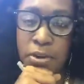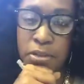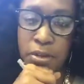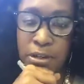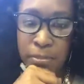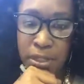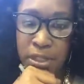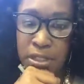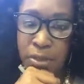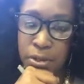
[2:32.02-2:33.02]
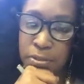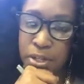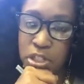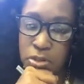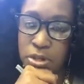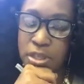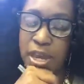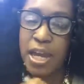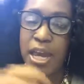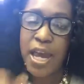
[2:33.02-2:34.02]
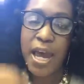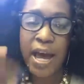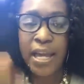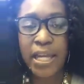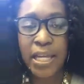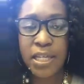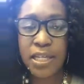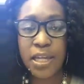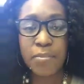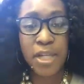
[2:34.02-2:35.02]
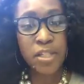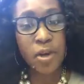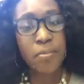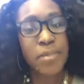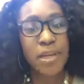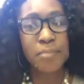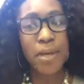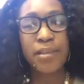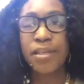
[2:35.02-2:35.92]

in about 30 minutes, and I want to make sure that I can get my scope done by